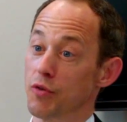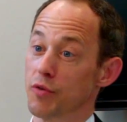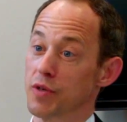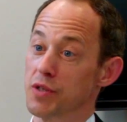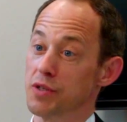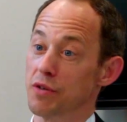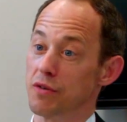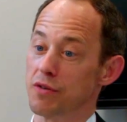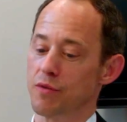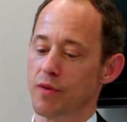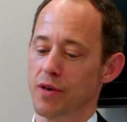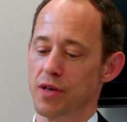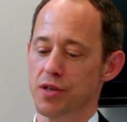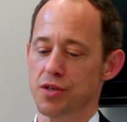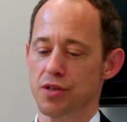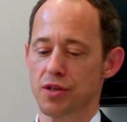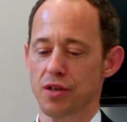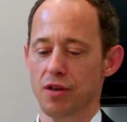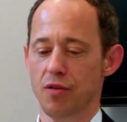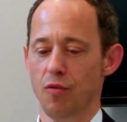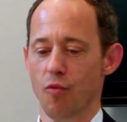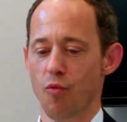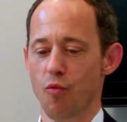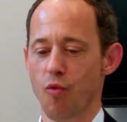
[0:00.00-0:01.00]
also a research
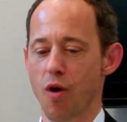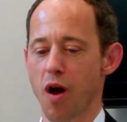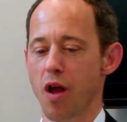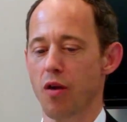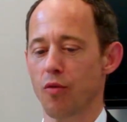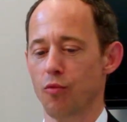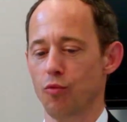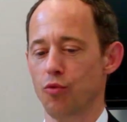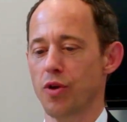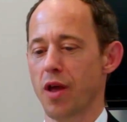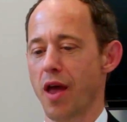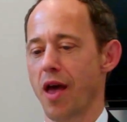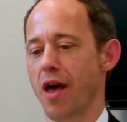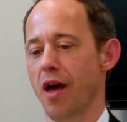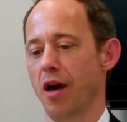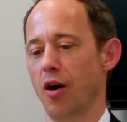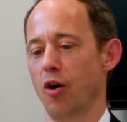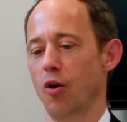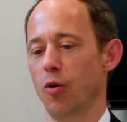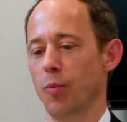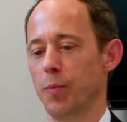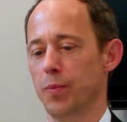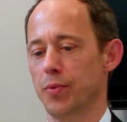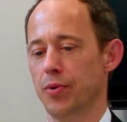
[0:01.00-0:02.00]
question, what would
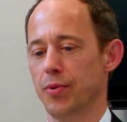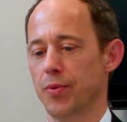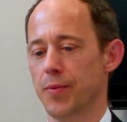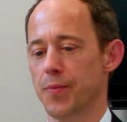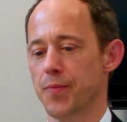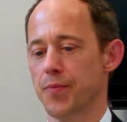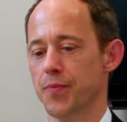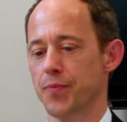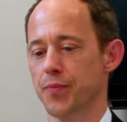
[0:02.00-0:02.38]
help